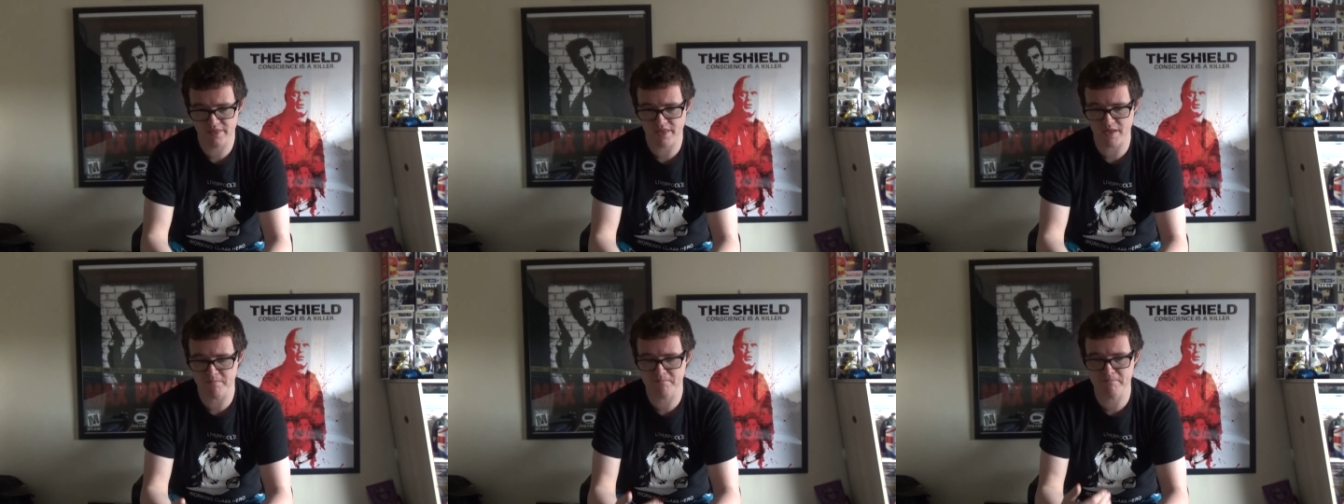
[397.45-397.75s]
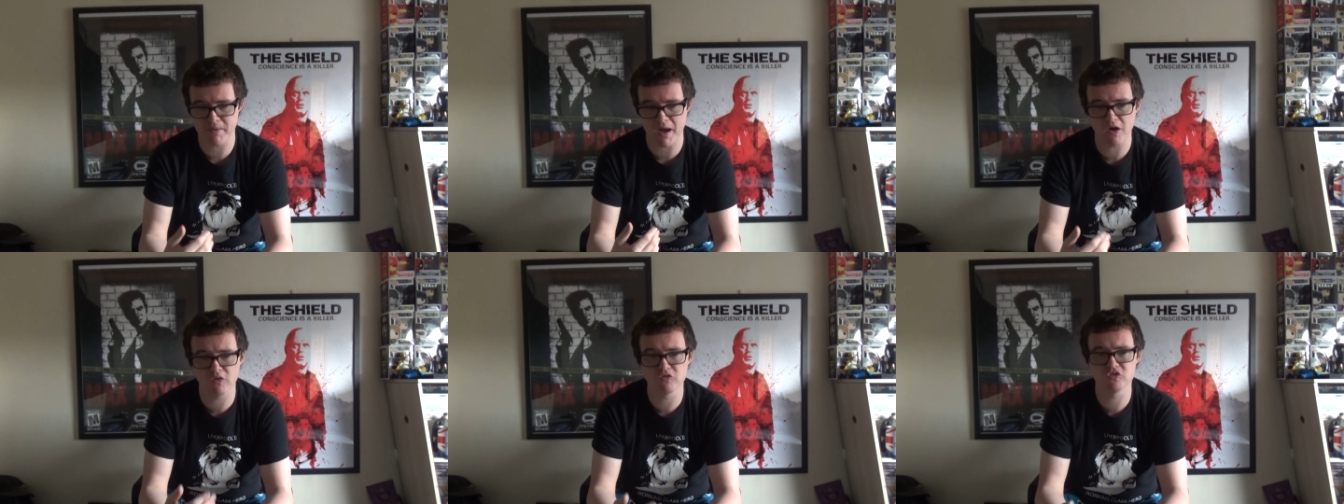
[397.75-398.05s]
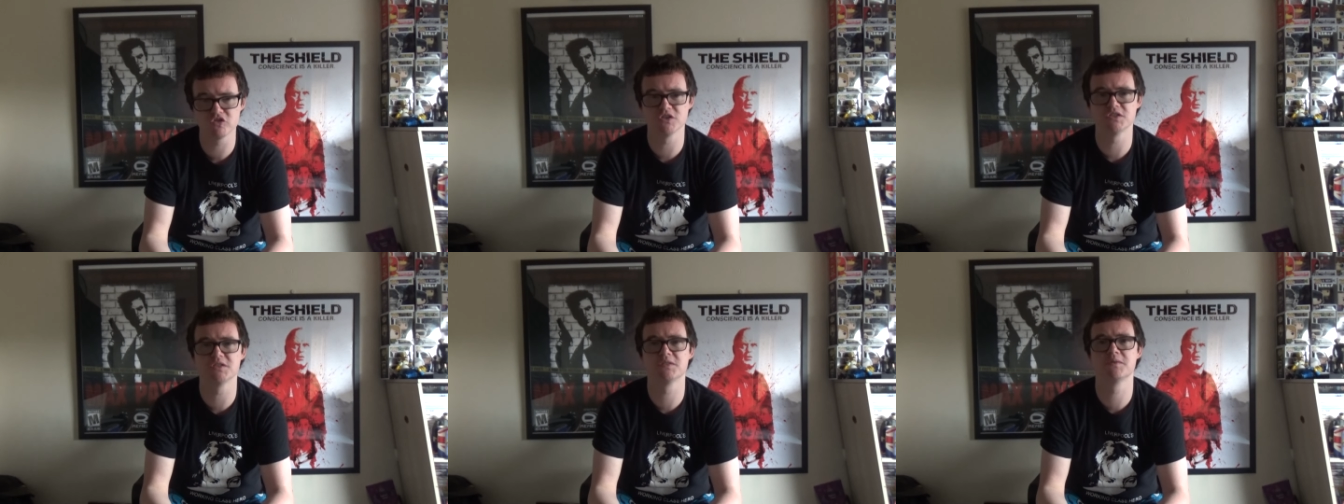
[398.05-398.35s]
their
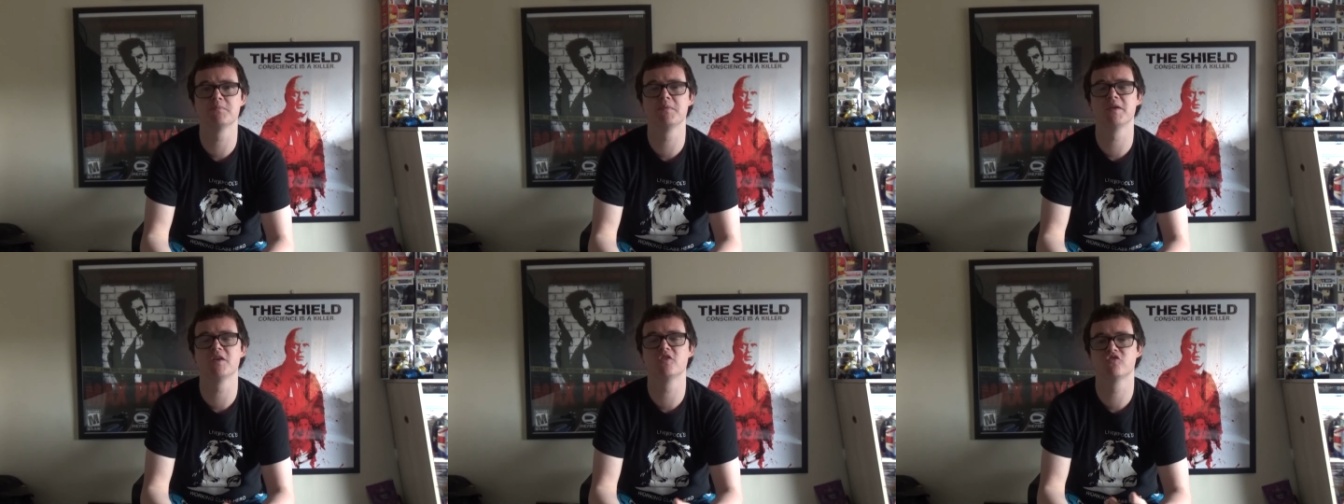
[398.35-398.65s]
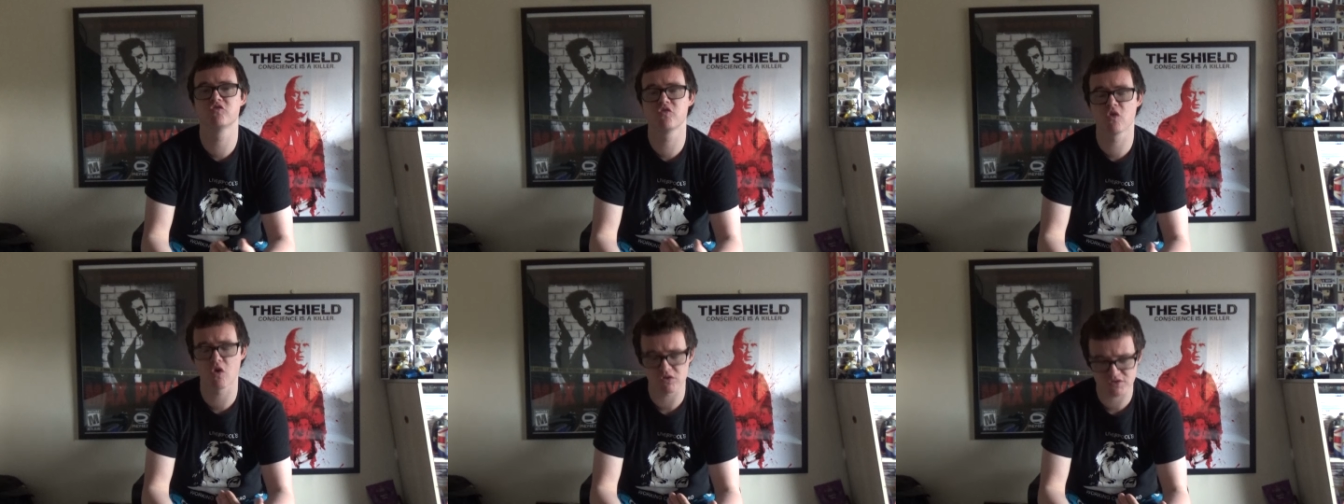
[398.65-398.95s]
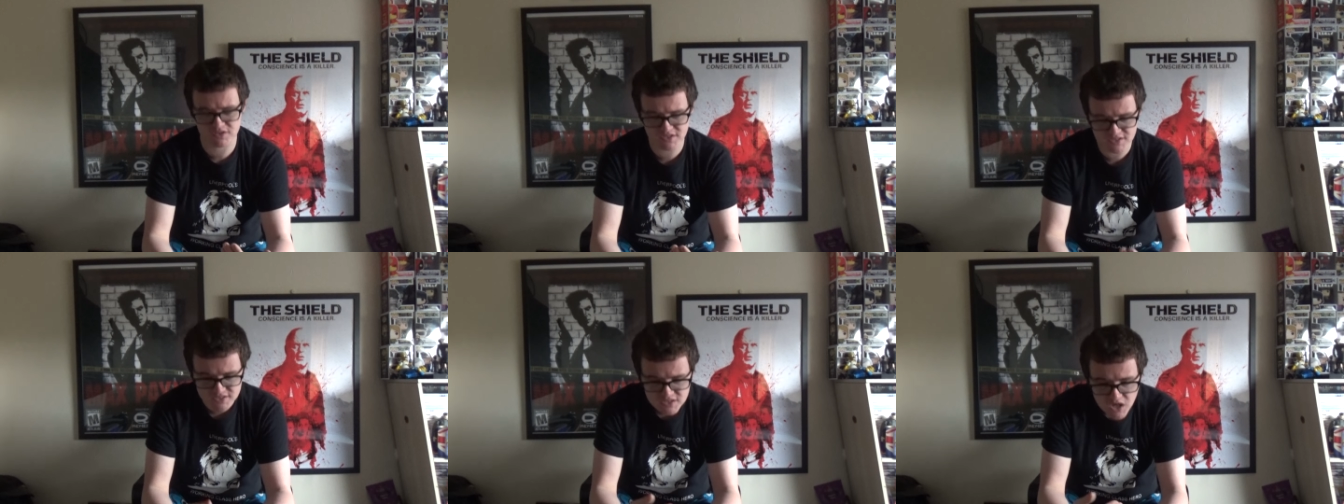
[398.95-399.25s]
boundaries to be
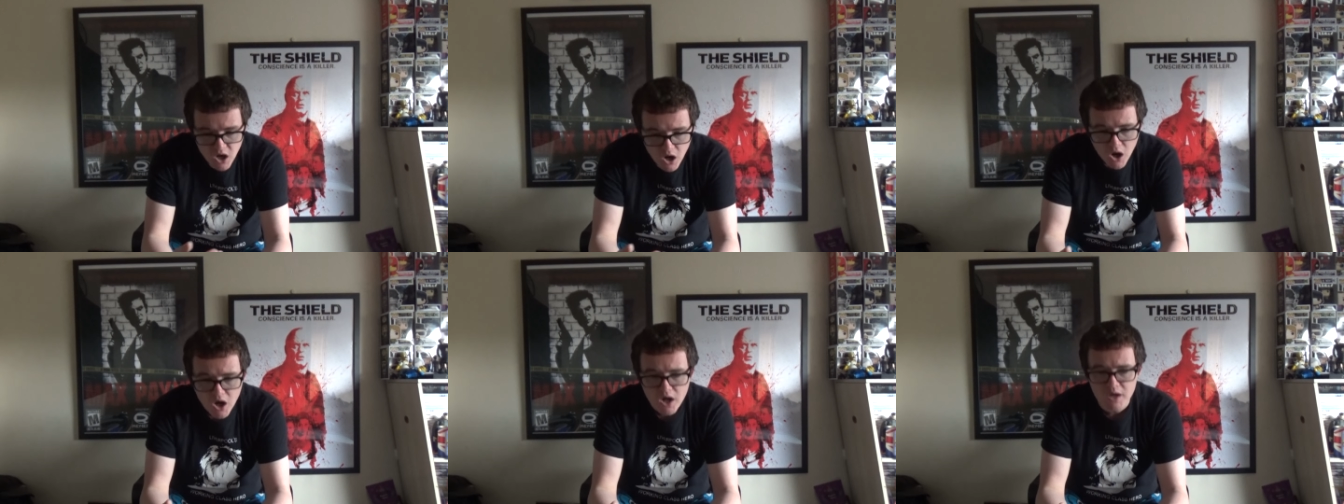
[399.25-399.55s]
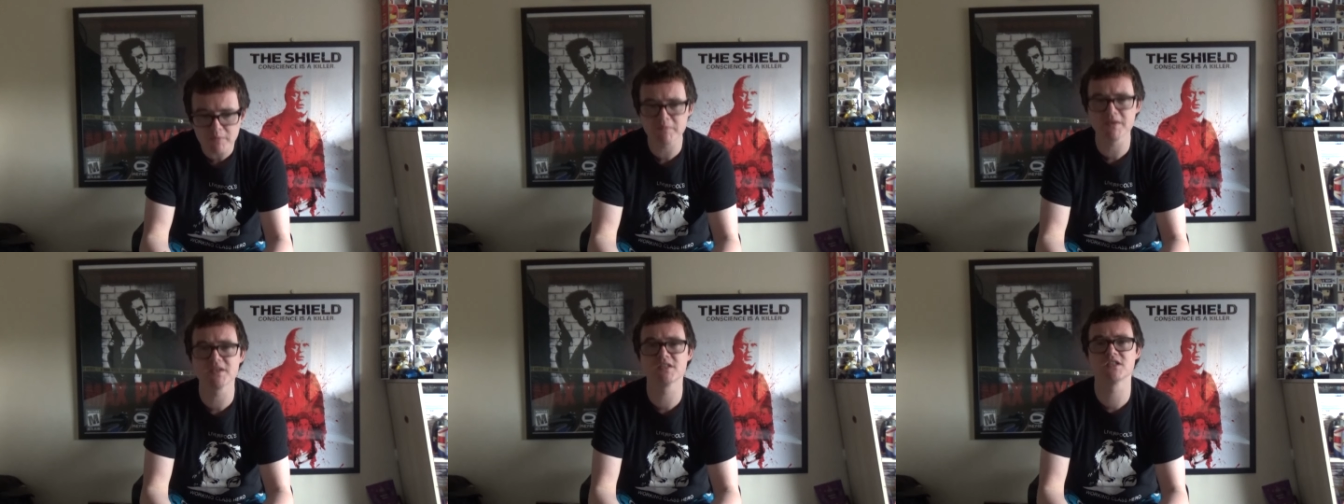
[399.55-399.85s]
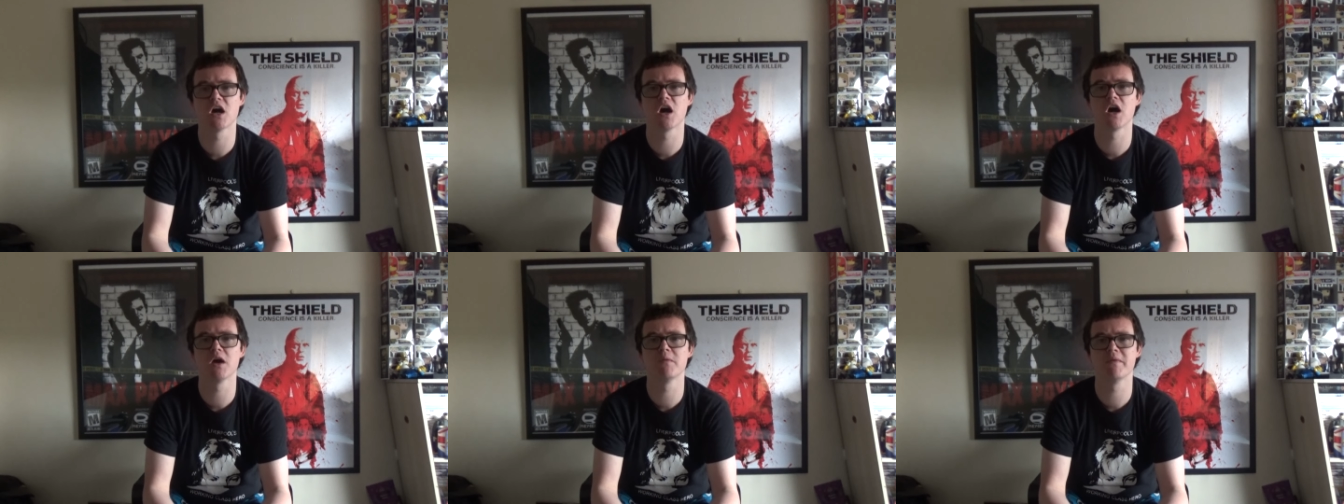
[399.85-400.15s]
crossed time and
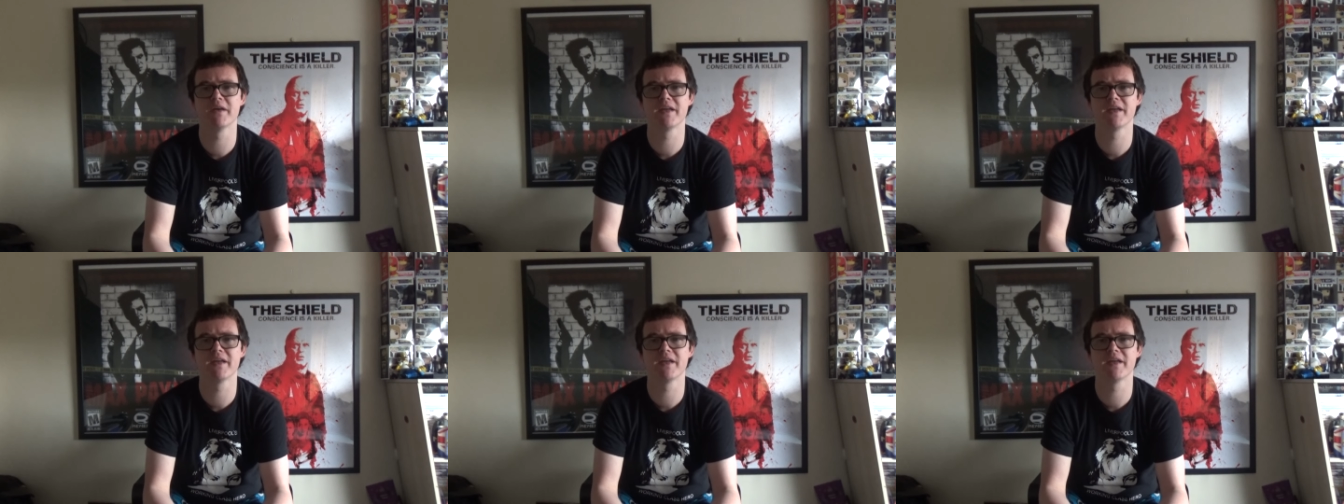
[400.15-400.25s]
time